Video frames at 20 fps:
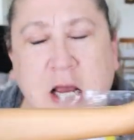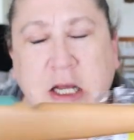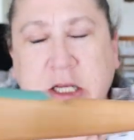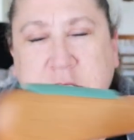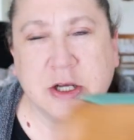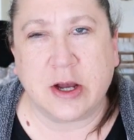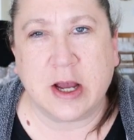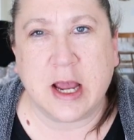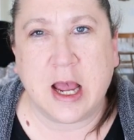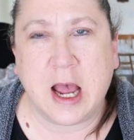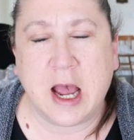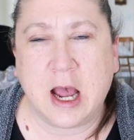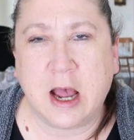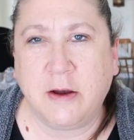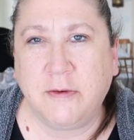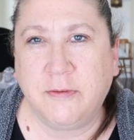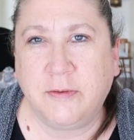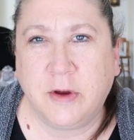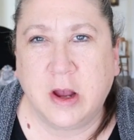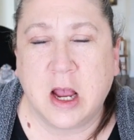So I
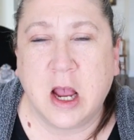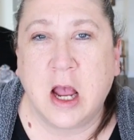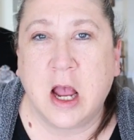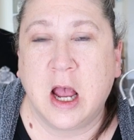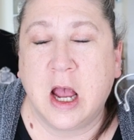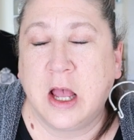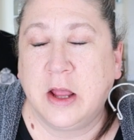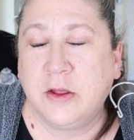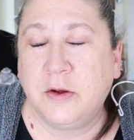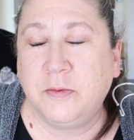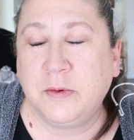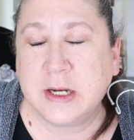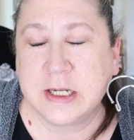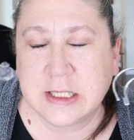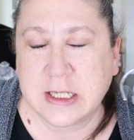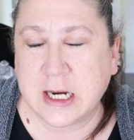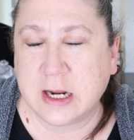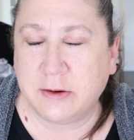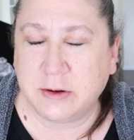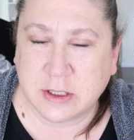have, the
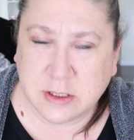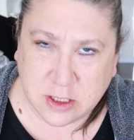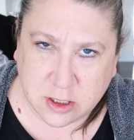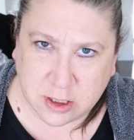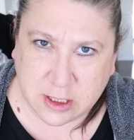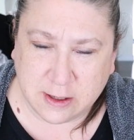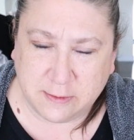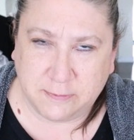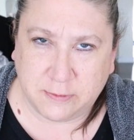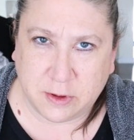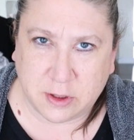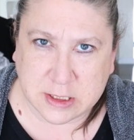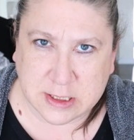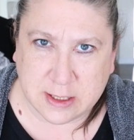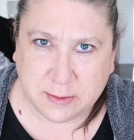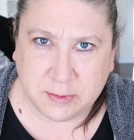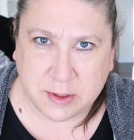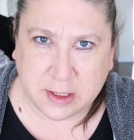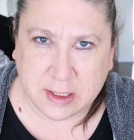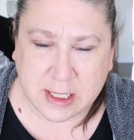reason I was looking for
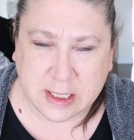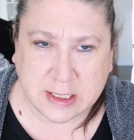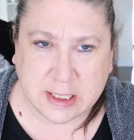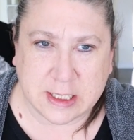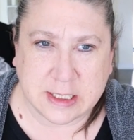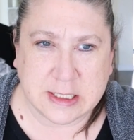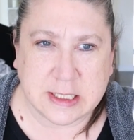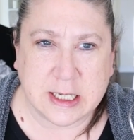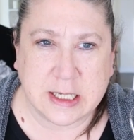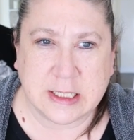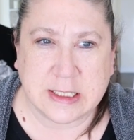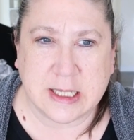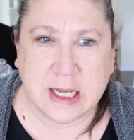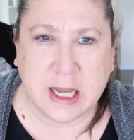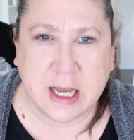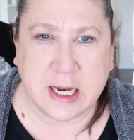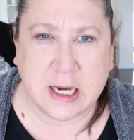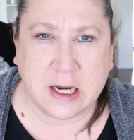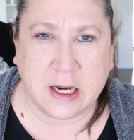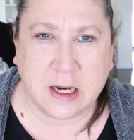something like this is
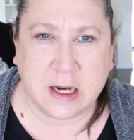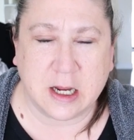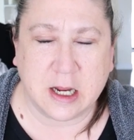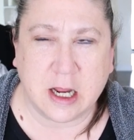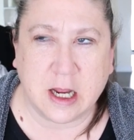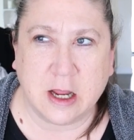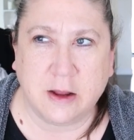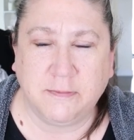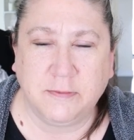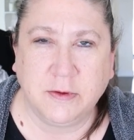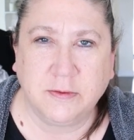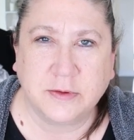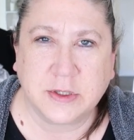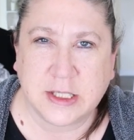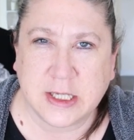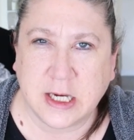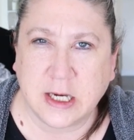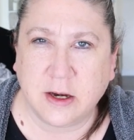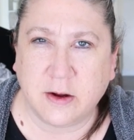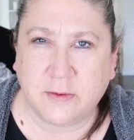that if you've
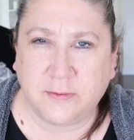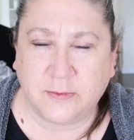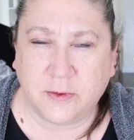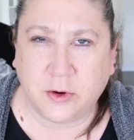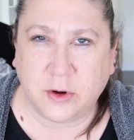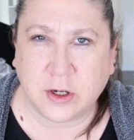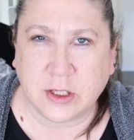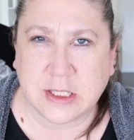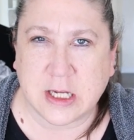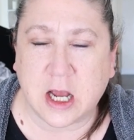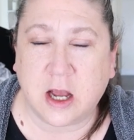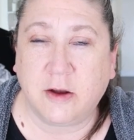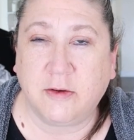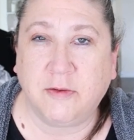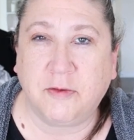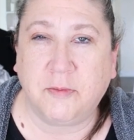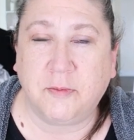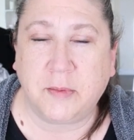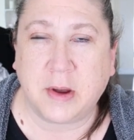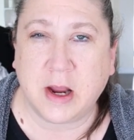seen photos
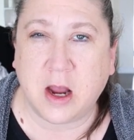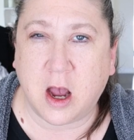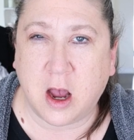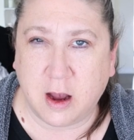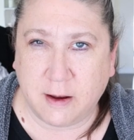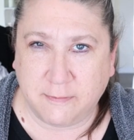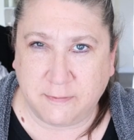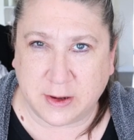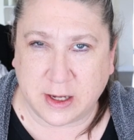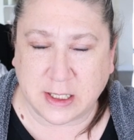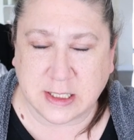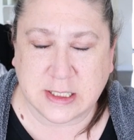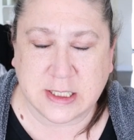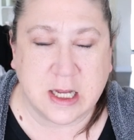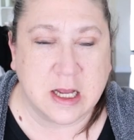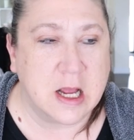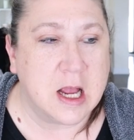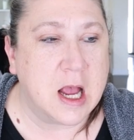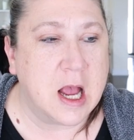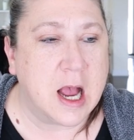of my office,
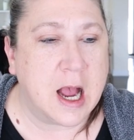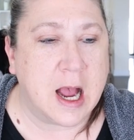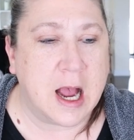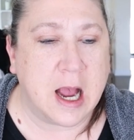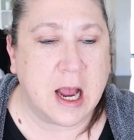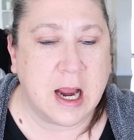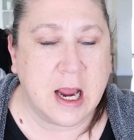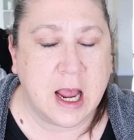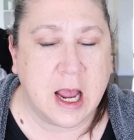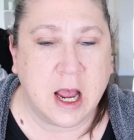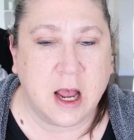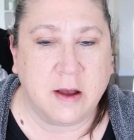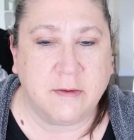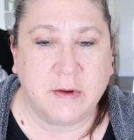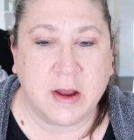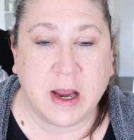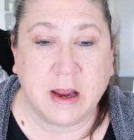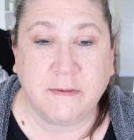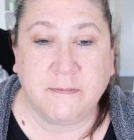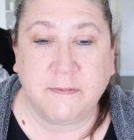I
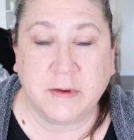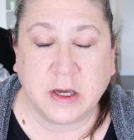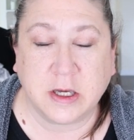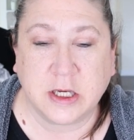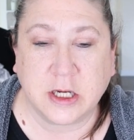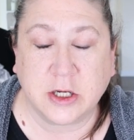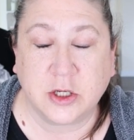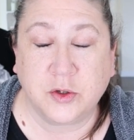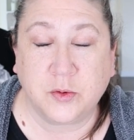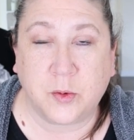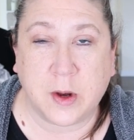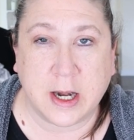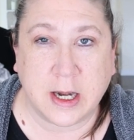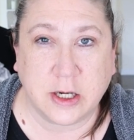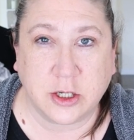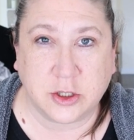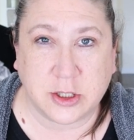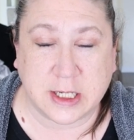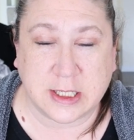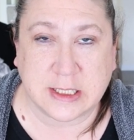have a vintage
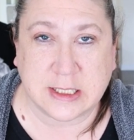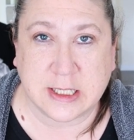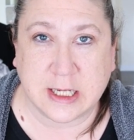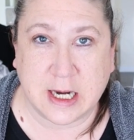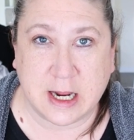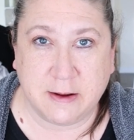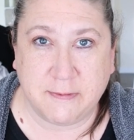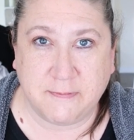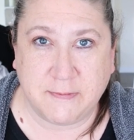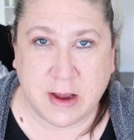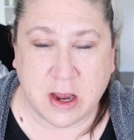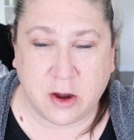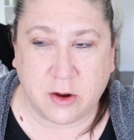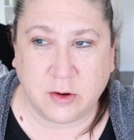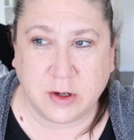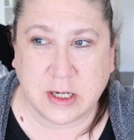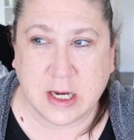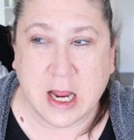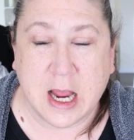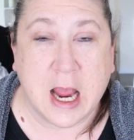wedding dress that I
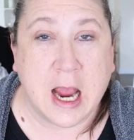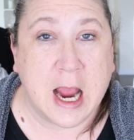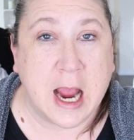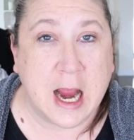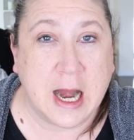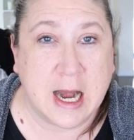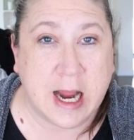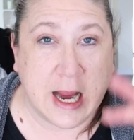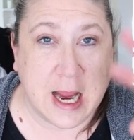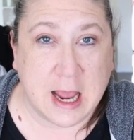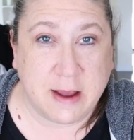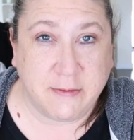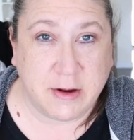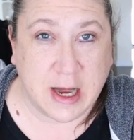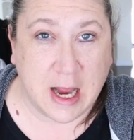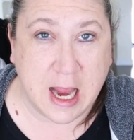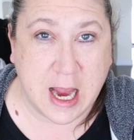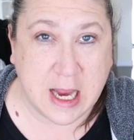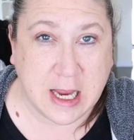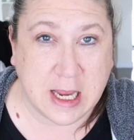found and I have it
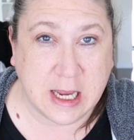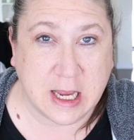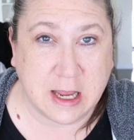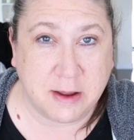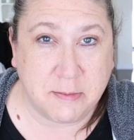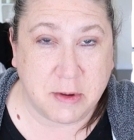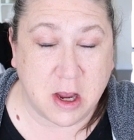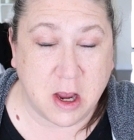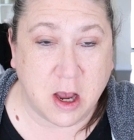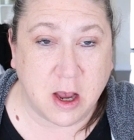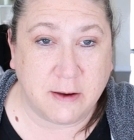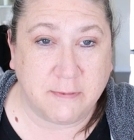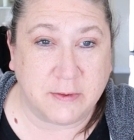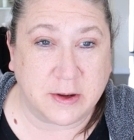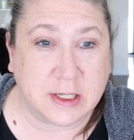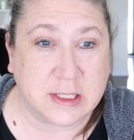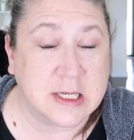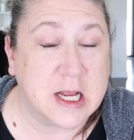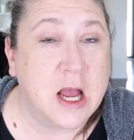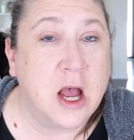hanging in my
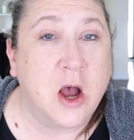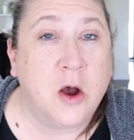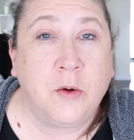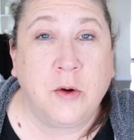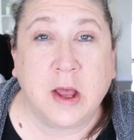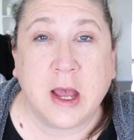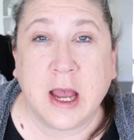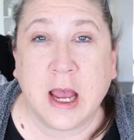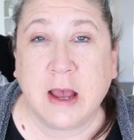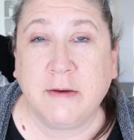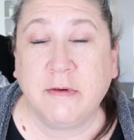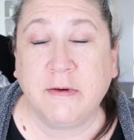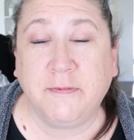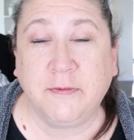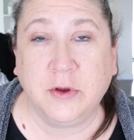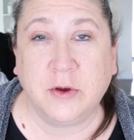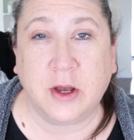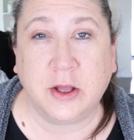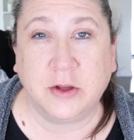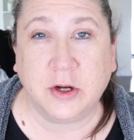office. Well, I have a
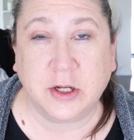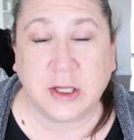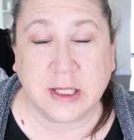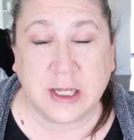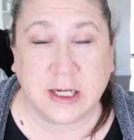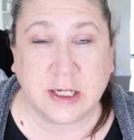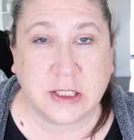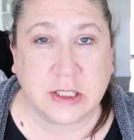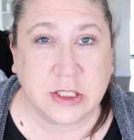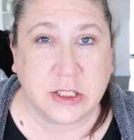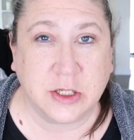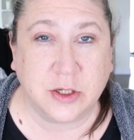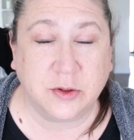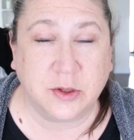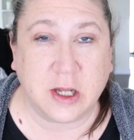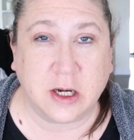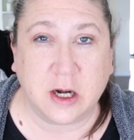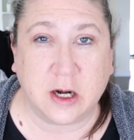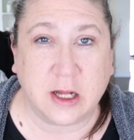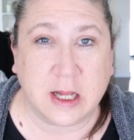few other things too
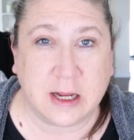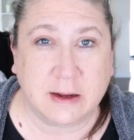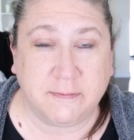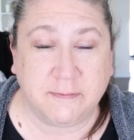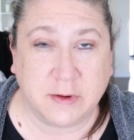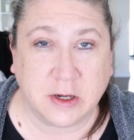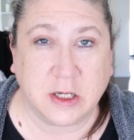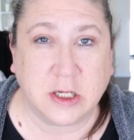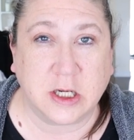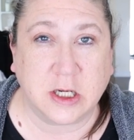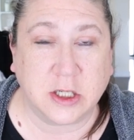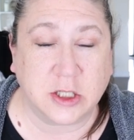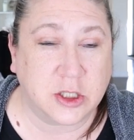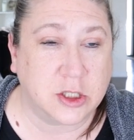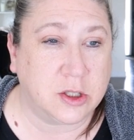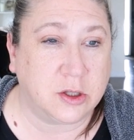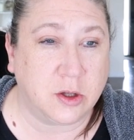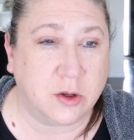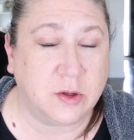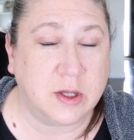that are like vintage
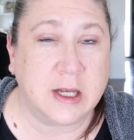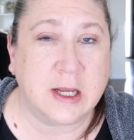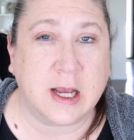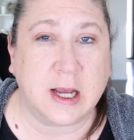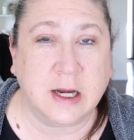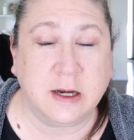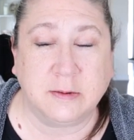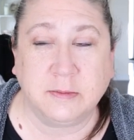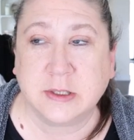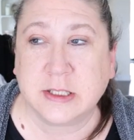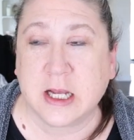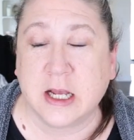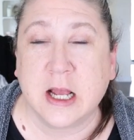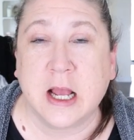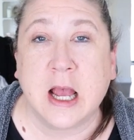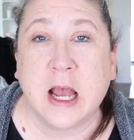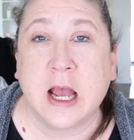clothing items